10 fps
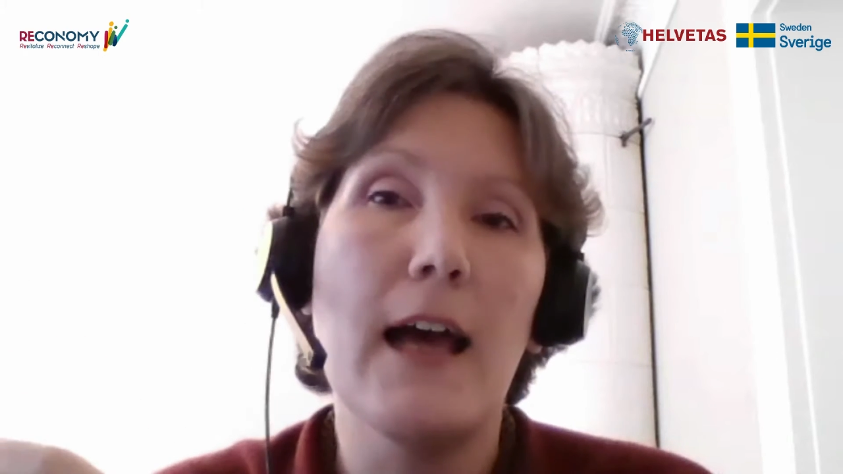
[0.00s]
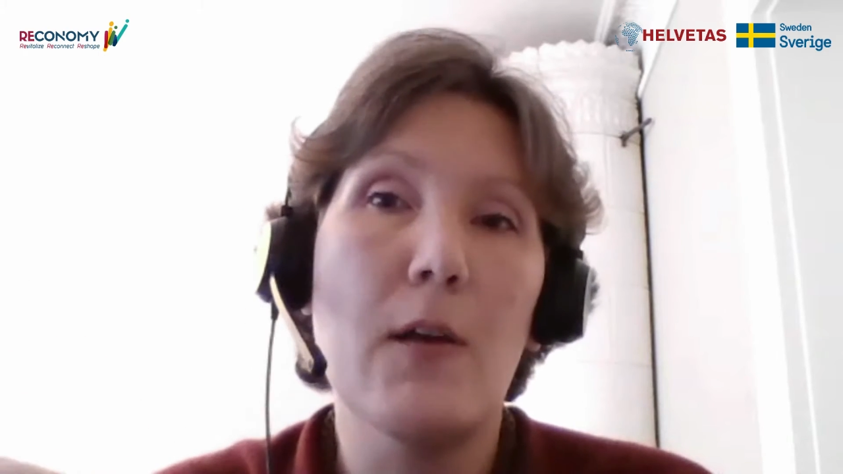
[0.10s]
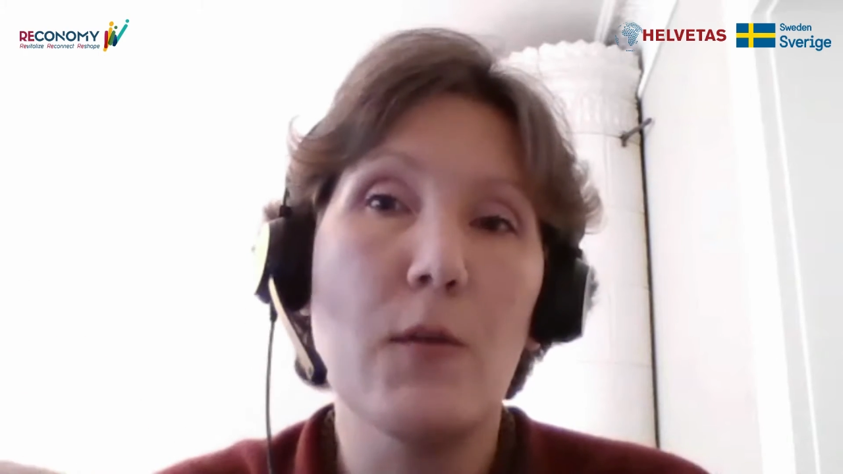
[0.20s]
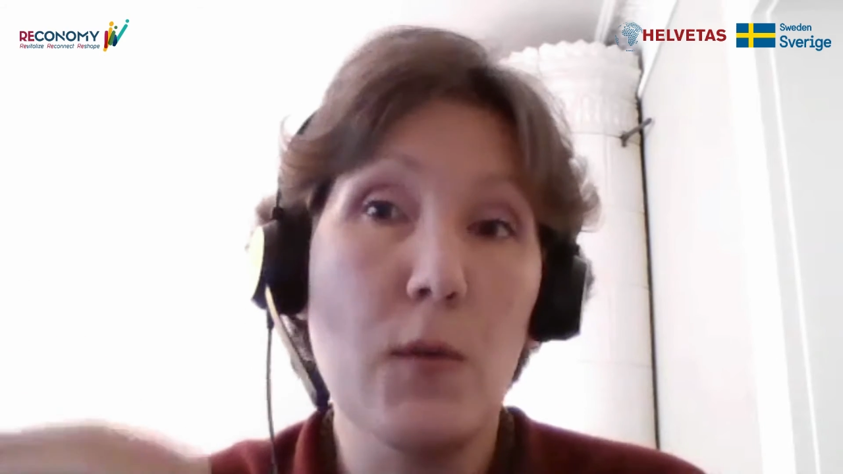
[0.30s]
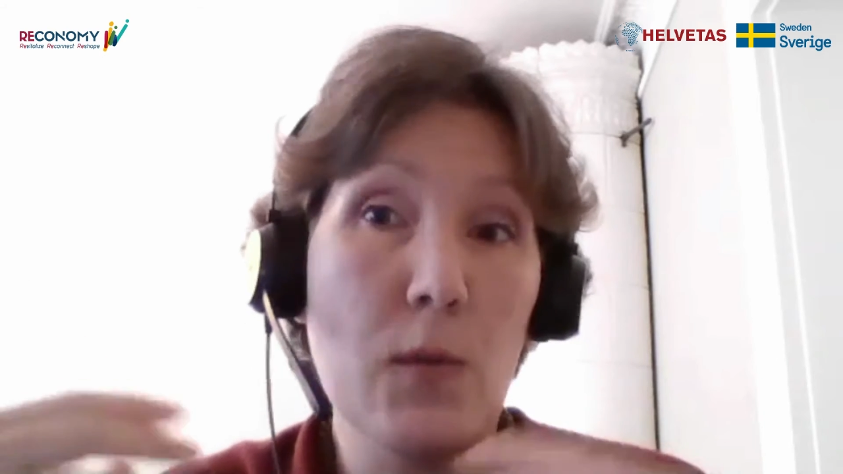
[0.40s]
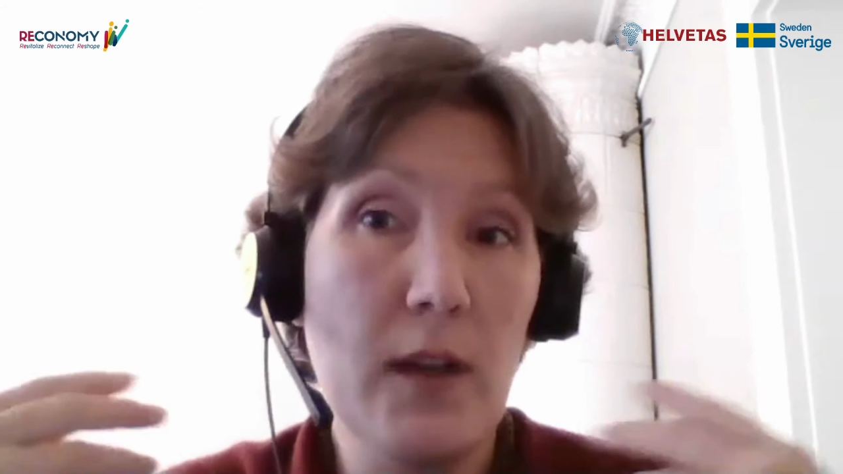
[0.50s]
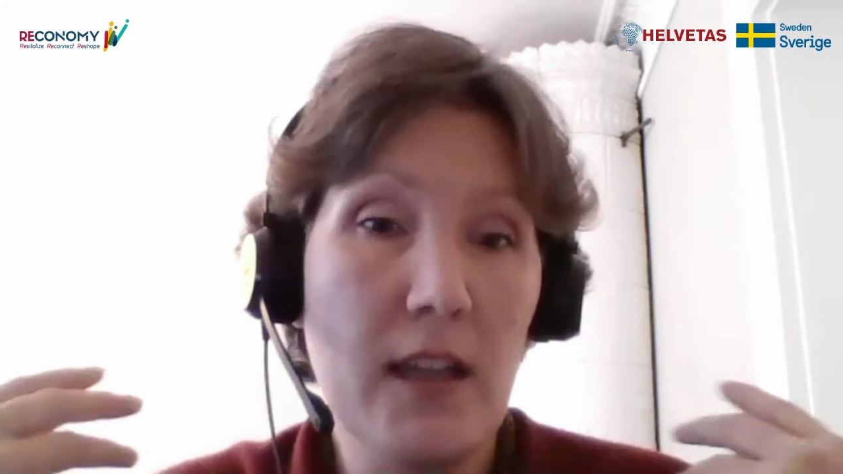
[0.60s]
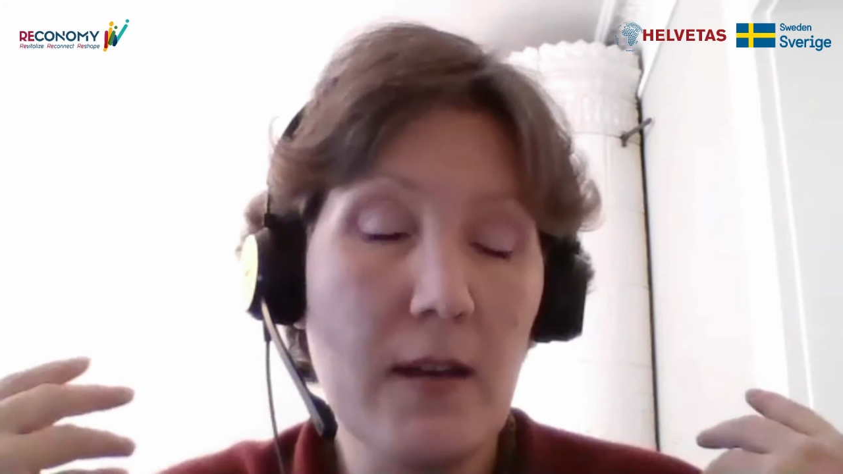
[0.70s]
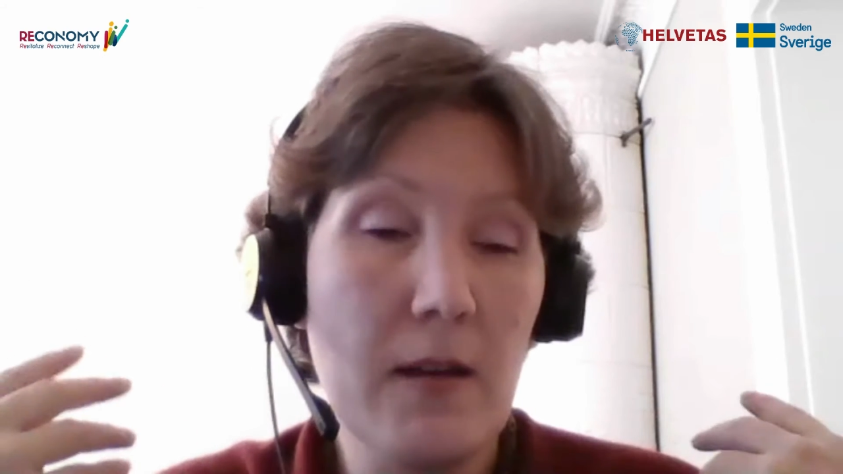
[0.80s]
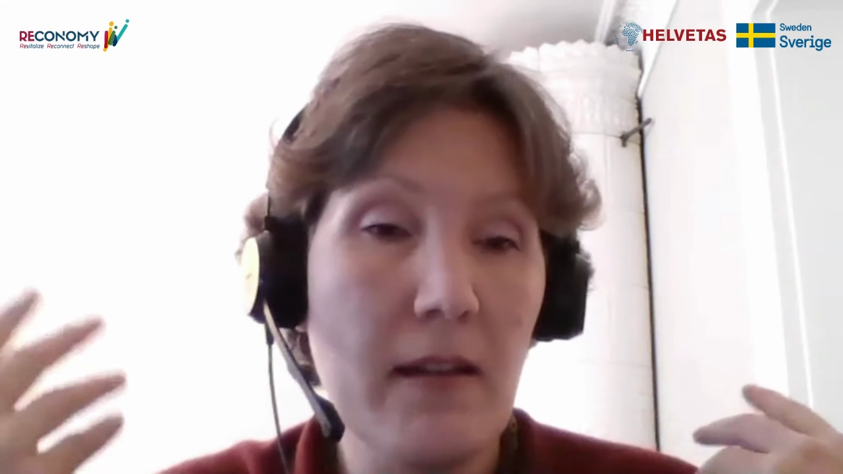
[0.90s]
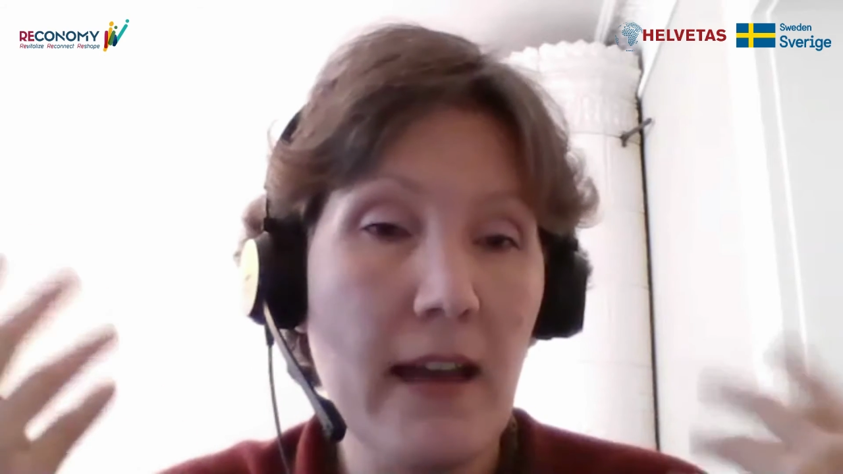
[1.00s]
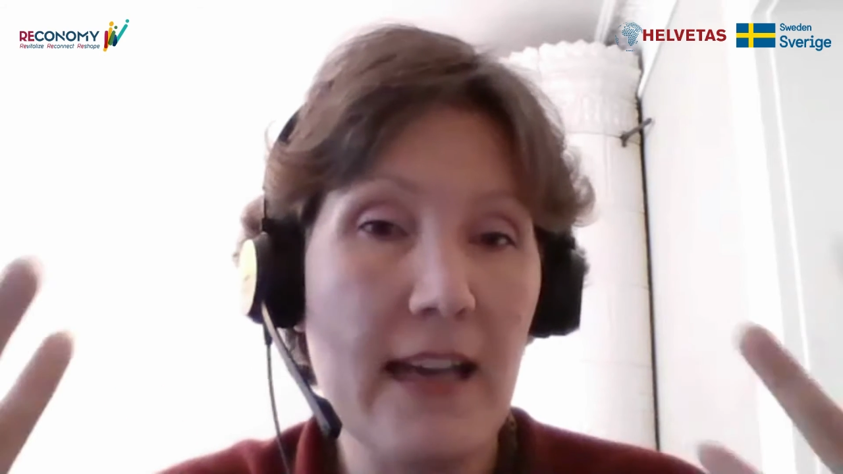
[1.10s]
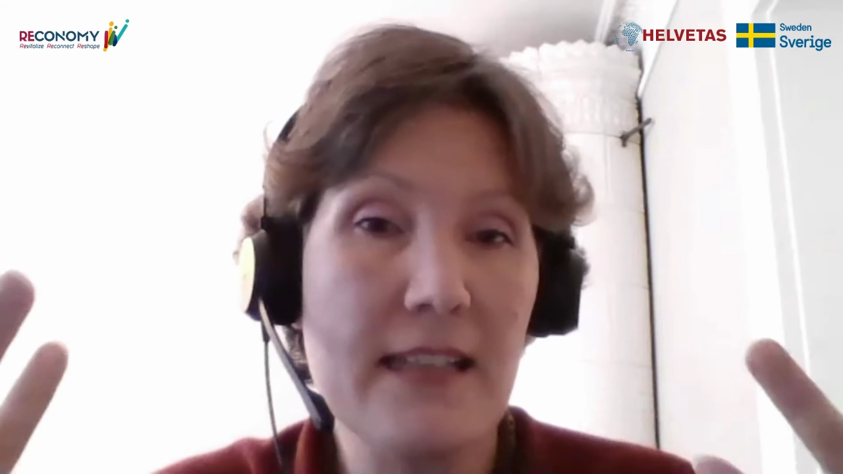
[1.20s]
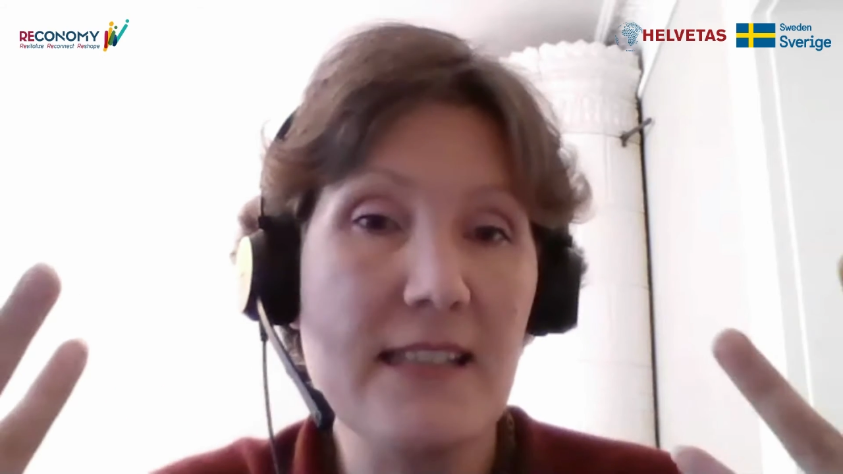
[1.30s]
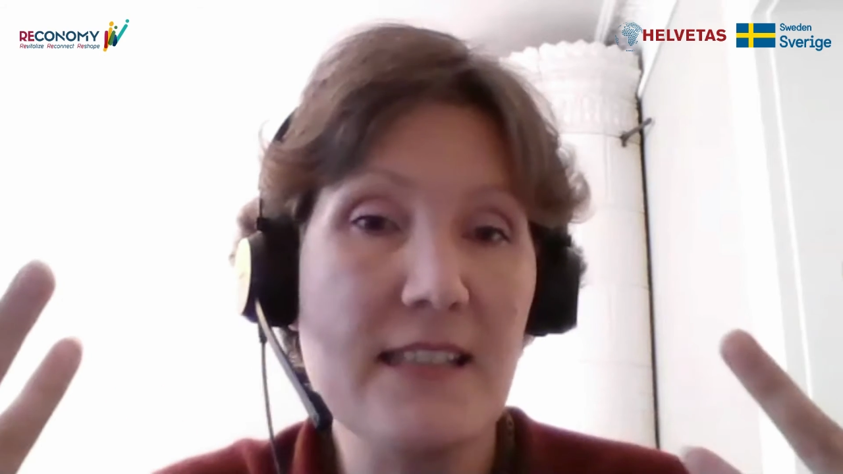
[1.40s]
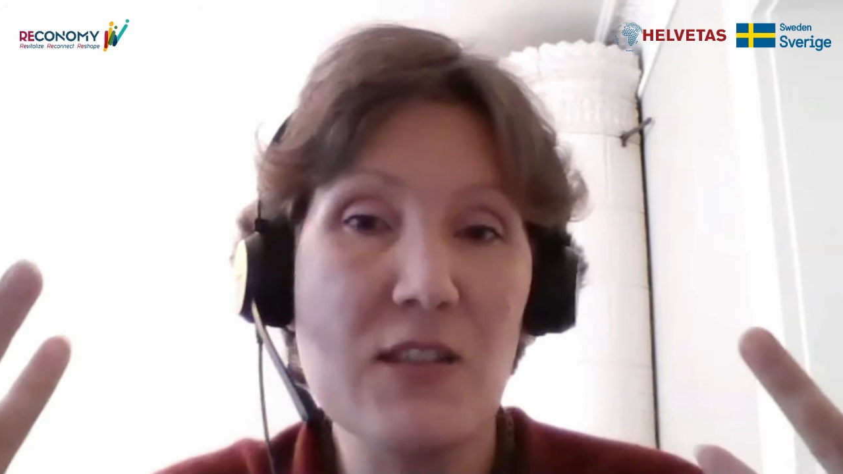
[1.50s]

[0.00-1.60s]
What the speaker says: You need access